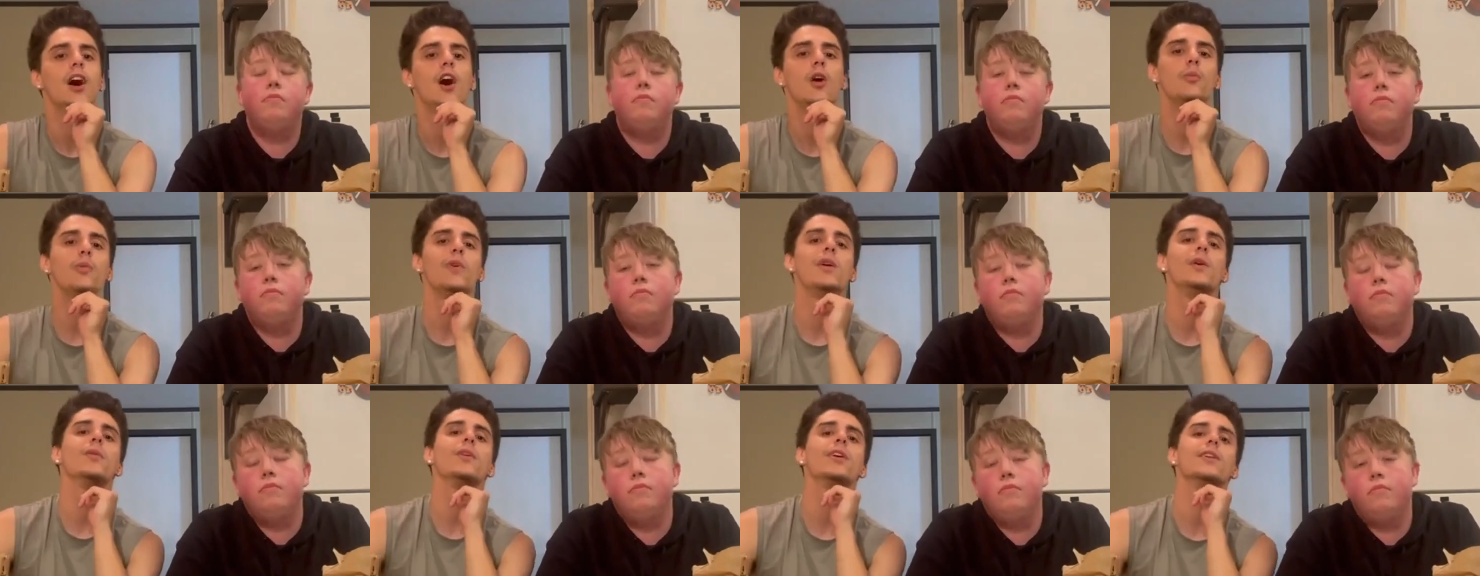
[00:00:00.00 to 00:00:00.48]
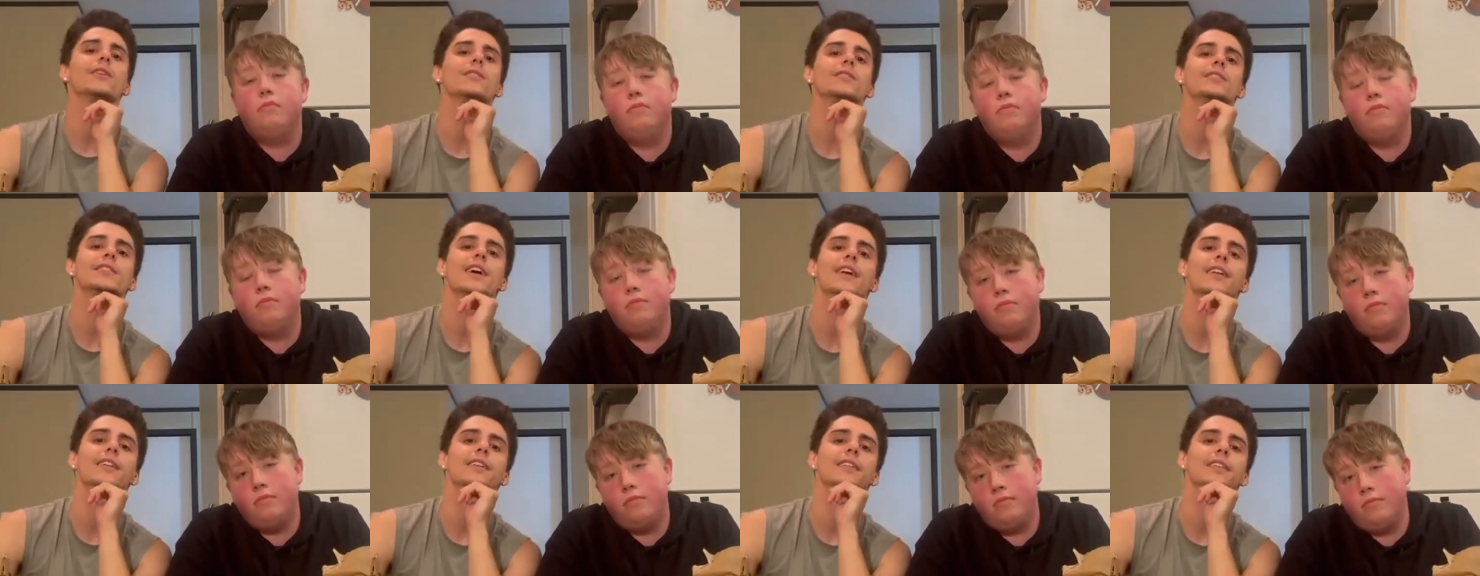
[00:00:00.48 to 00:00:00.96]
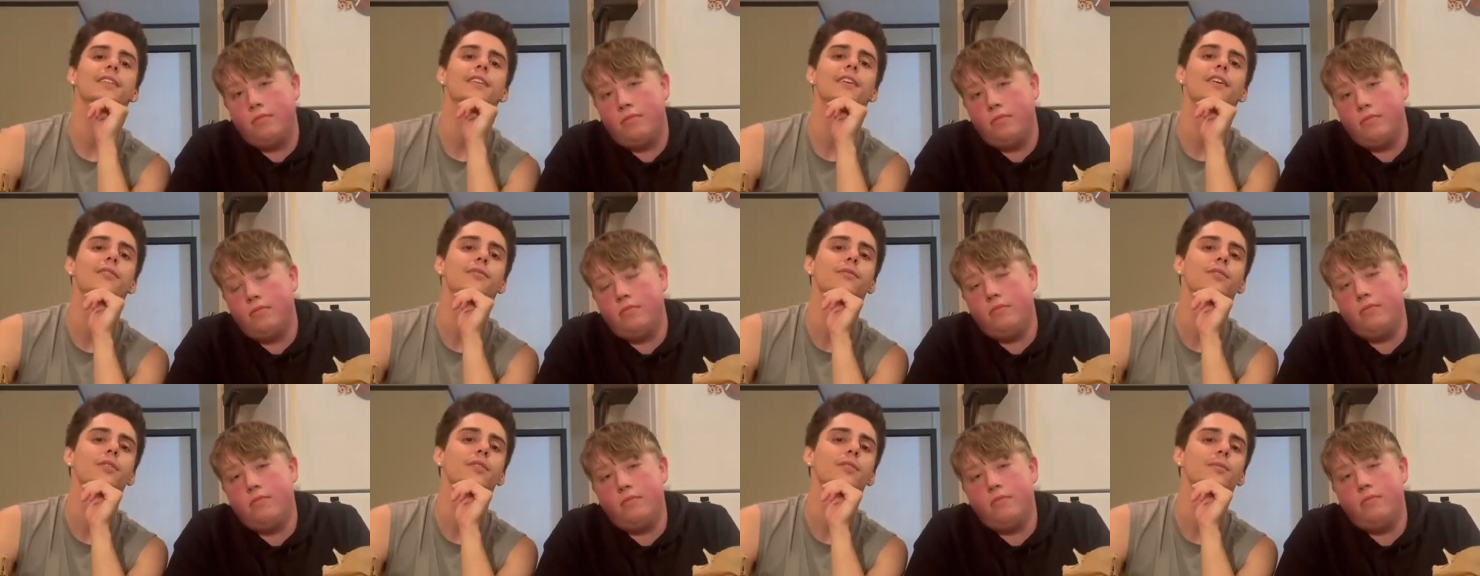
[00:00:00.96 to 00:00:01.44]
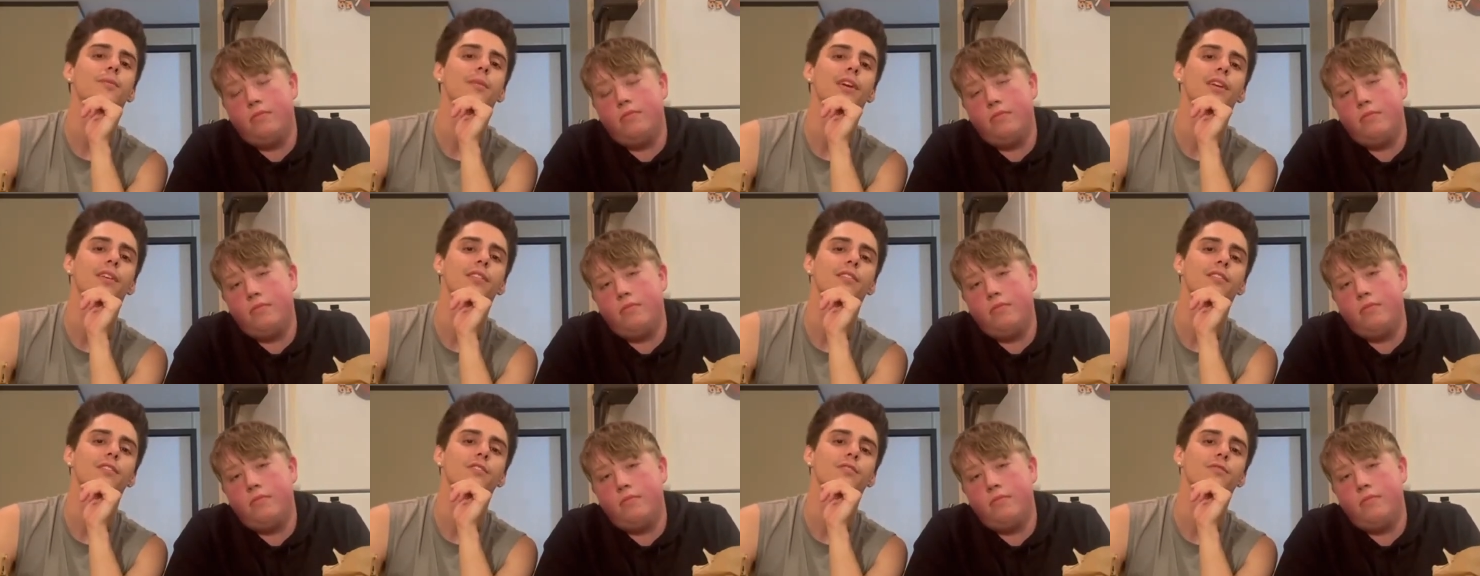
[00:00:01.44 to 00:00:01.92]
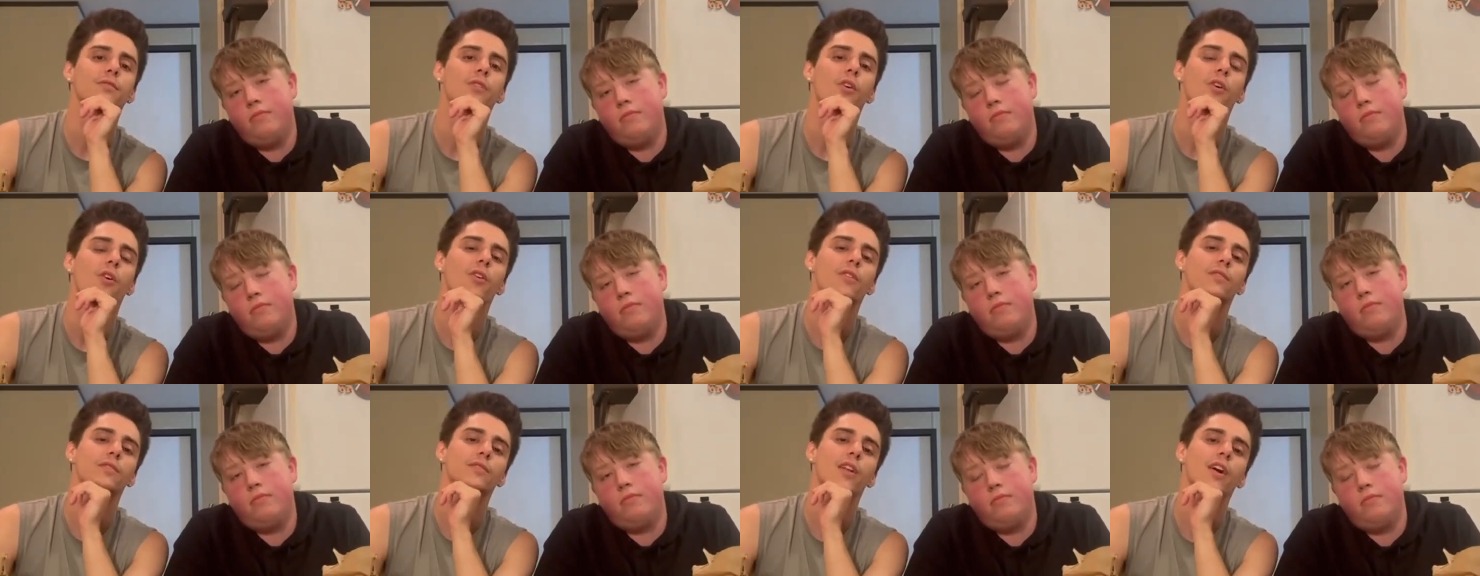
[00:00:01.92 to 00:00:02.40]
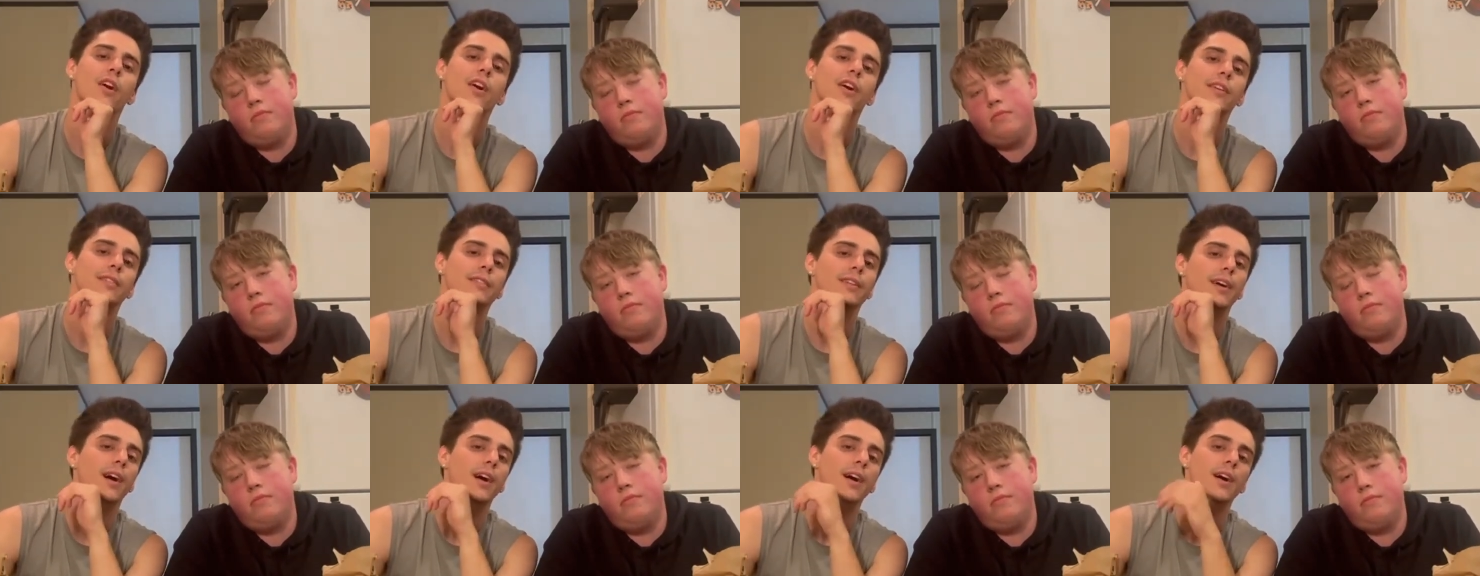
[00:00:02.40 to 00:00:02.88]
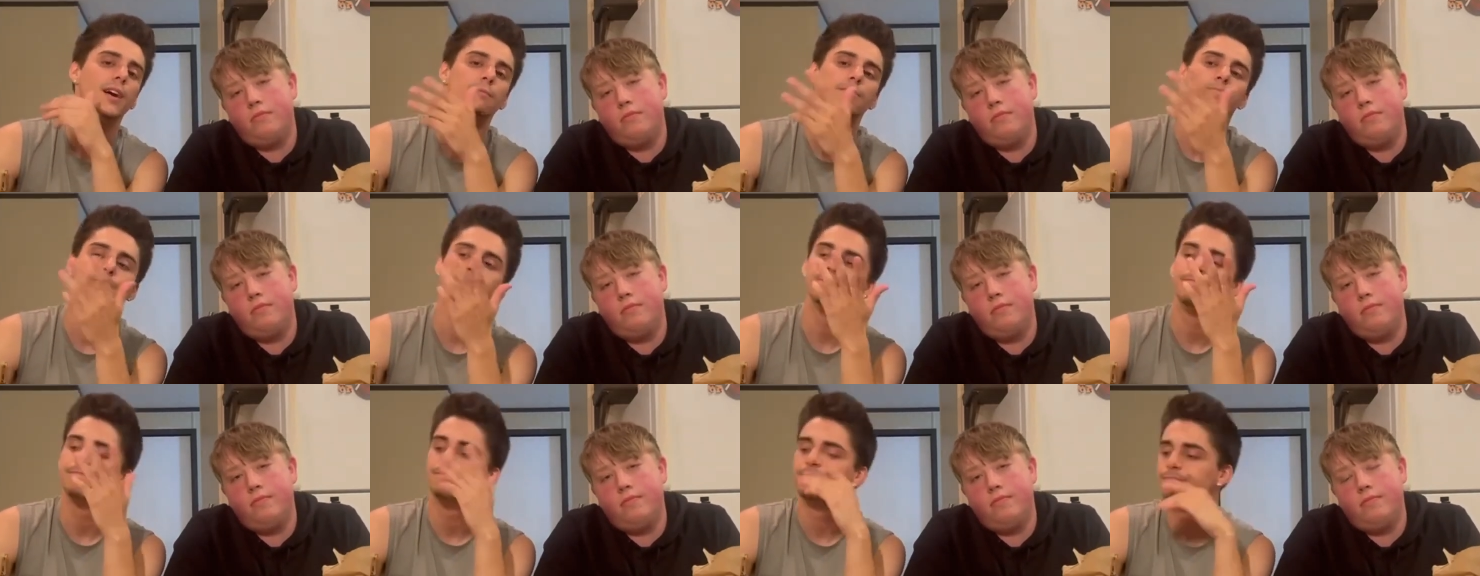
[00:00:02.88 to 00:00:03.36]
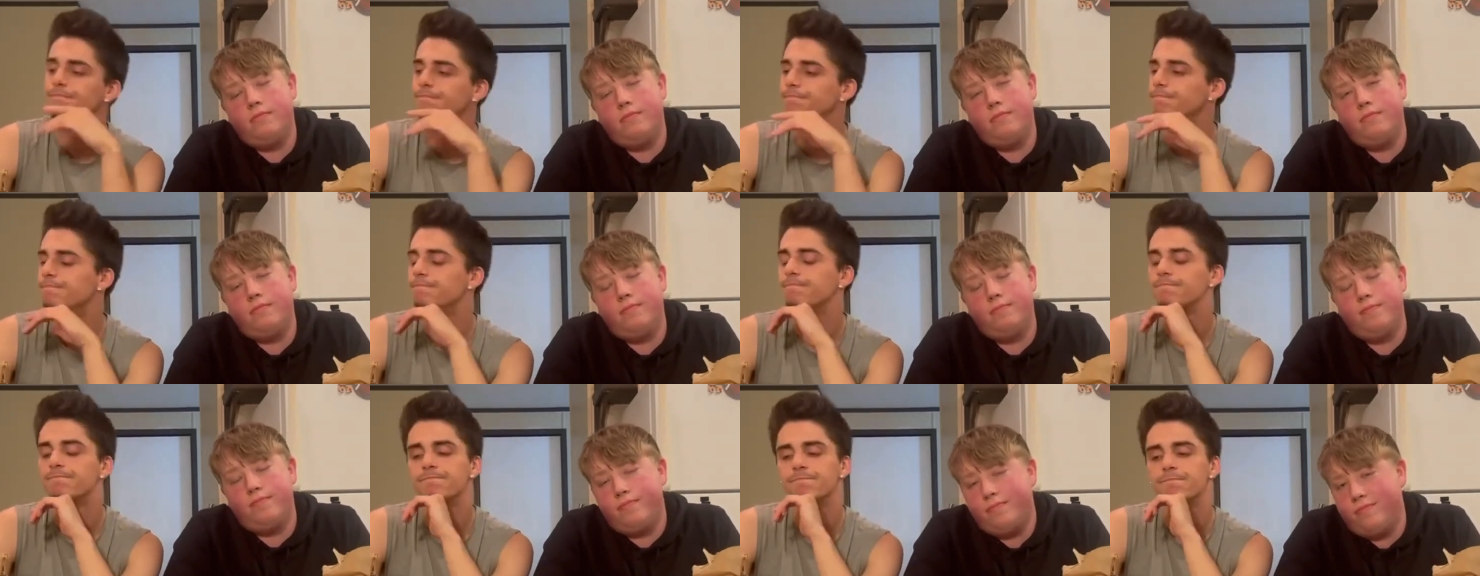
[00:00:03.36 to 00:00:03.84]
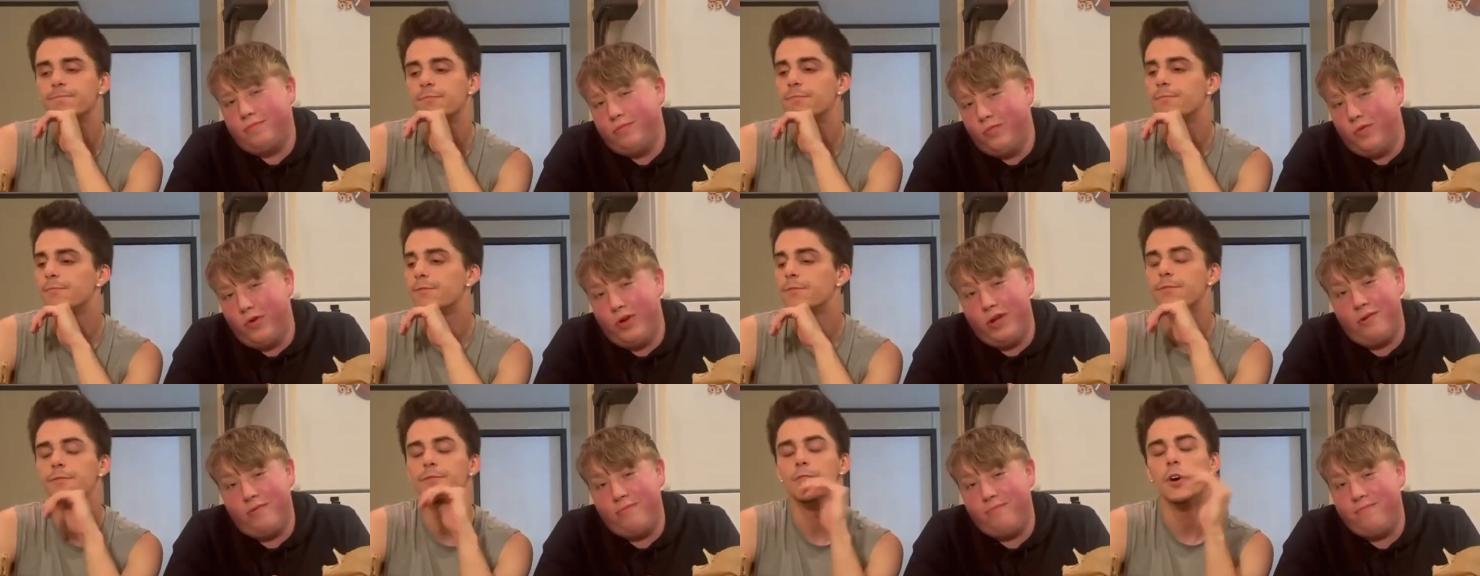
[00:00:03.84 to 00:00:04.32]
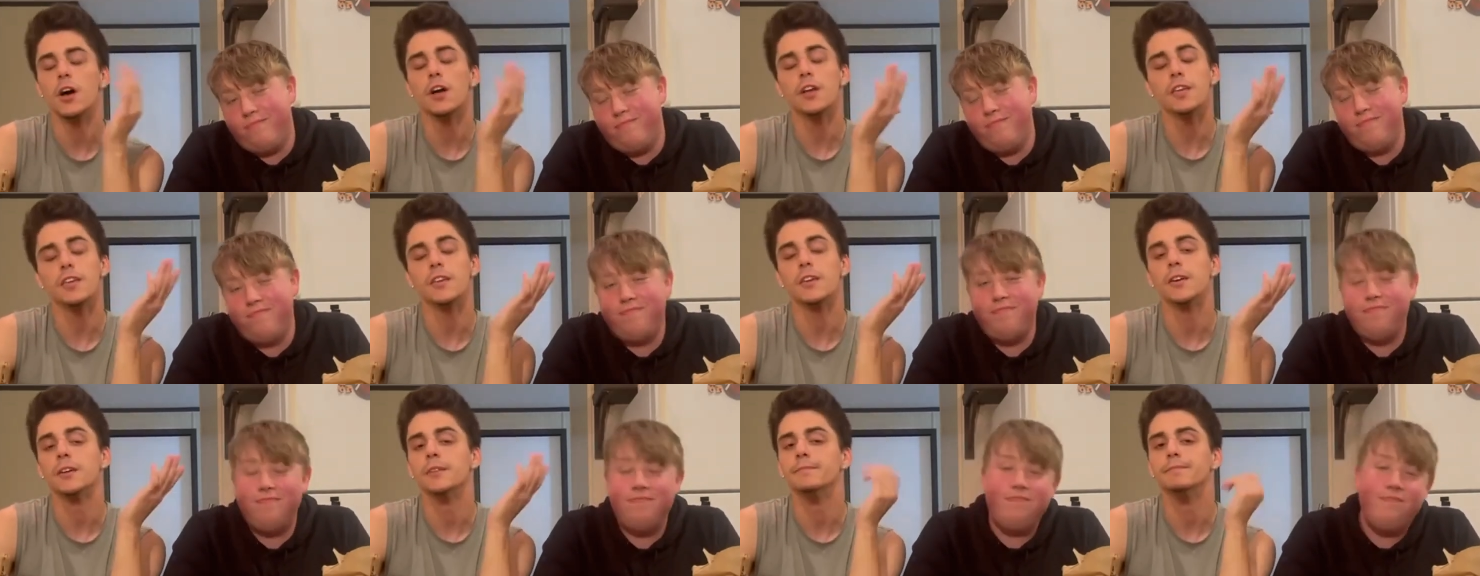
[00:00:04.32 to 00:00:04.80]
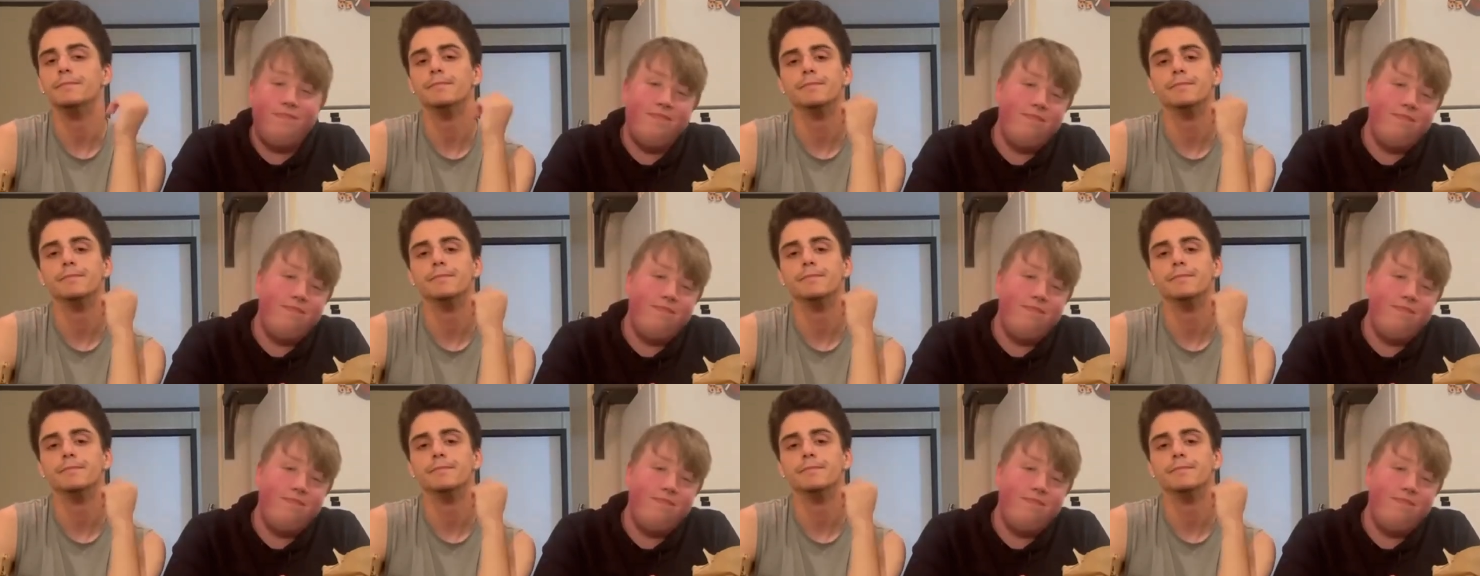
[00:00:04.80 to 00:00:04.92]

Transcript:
Speaker 1: Hope we were entertaining enough for you to make it this far. If not, um, Fuck yeah.